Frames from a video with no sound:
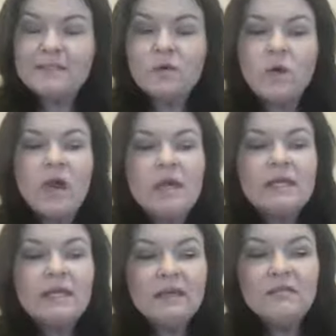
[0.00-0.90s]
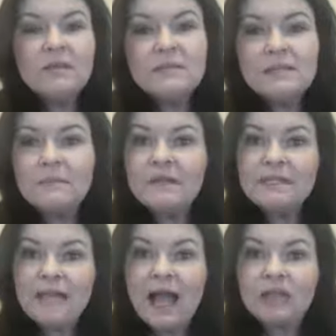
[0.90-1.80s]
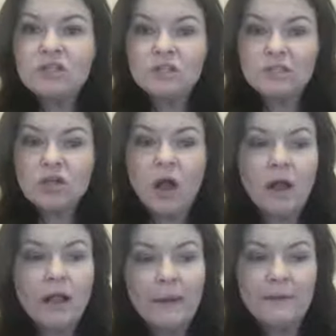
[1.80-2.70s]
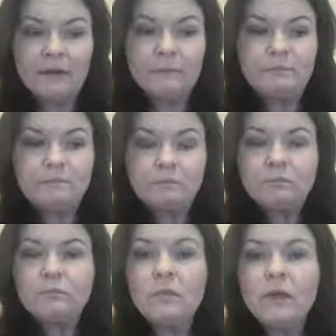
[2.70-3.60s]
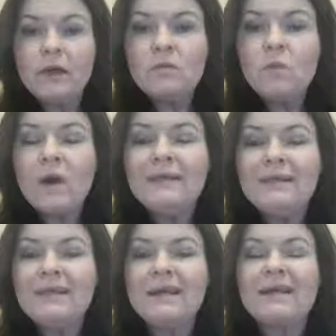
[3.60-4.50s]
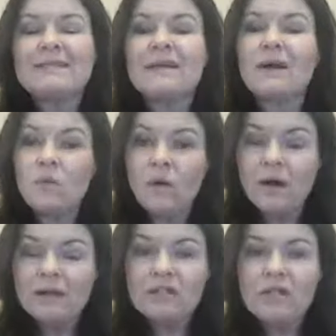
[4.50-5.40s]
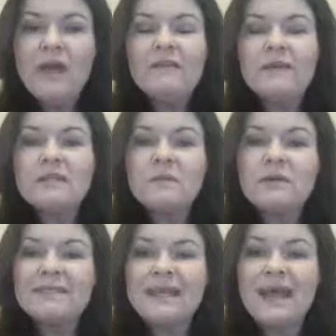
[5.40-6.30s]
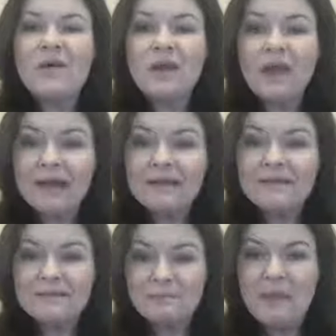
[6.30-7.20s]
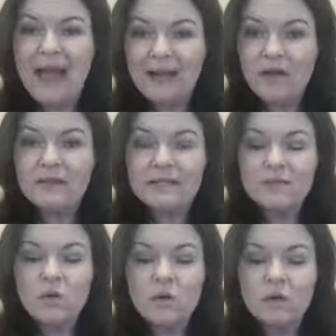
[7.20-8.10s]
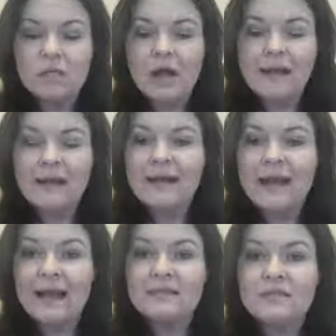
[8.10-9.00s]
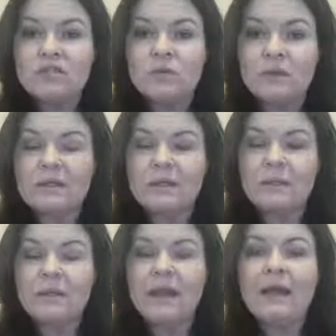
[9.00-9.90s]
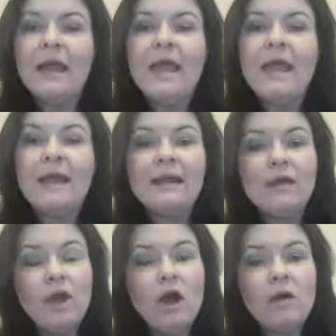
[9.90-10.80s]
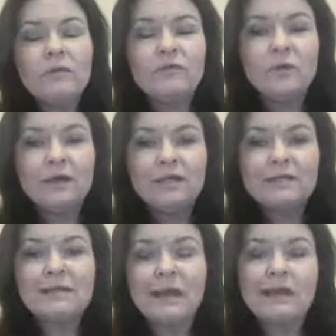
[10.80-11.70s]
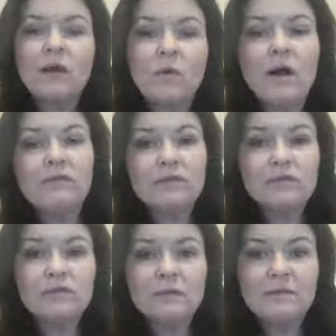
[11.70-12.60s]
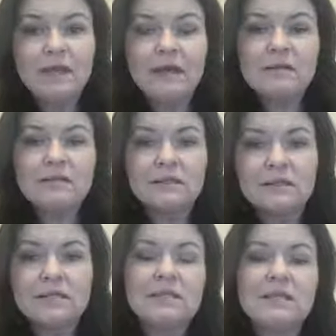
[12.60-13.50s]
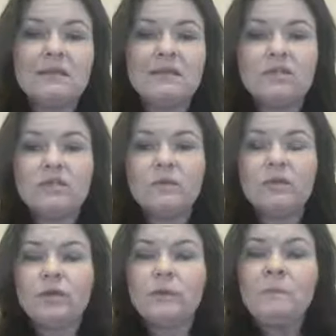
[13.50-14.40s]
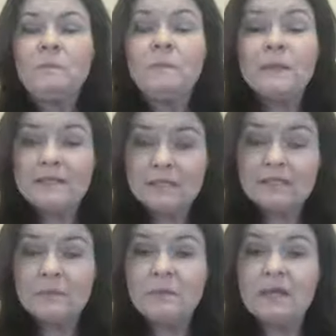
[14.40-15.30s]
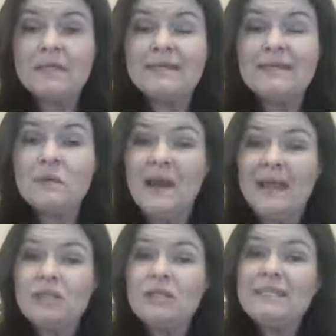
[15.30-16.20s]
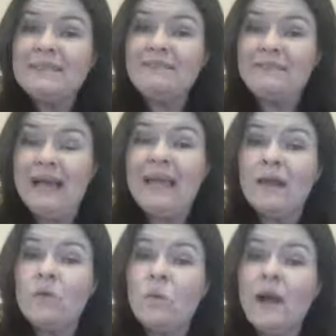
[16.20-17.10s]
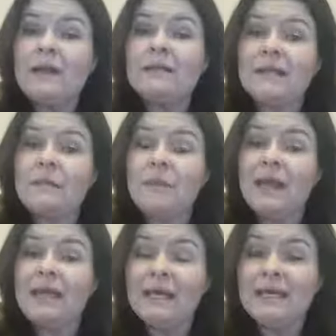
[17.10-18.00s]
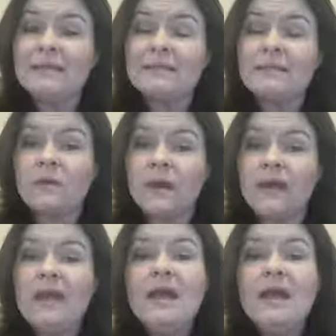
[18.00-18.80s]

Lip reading: So give them something to actually talk about. Okay, one thing you guys got to watch, Facebook is now cutting back on this a whole lot, and it has to do with clickbait. And I know before you just kind of go off and do something else that this has nothing to do with you, it doesn't, because they don't actually define what clickbait is, okay?